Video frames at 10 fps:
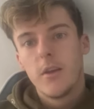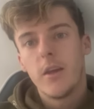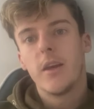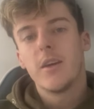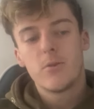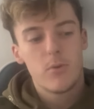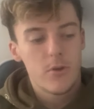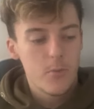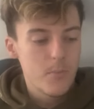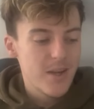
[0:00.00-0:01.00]
Hey guys,
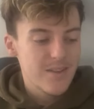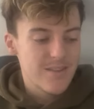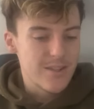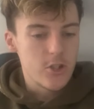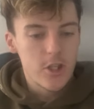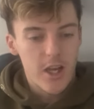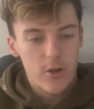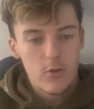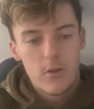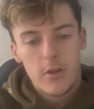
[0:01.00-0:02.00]
welcome back to the
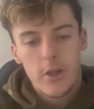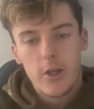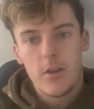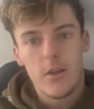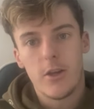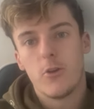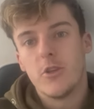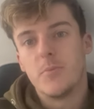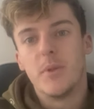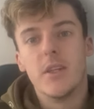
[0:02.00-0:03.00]
channel. I know
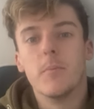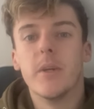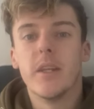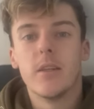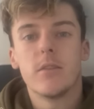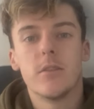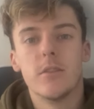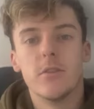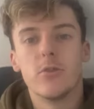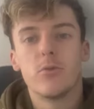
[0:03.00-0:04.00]
it's been a minute
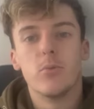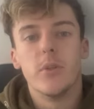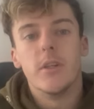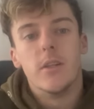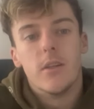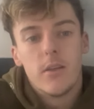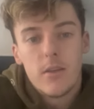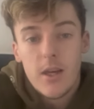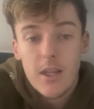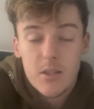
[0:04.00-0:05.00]
since
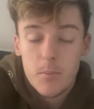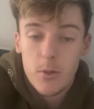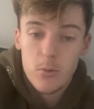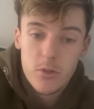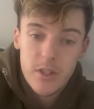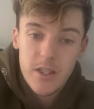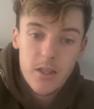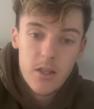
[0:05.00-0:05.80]
I last posted.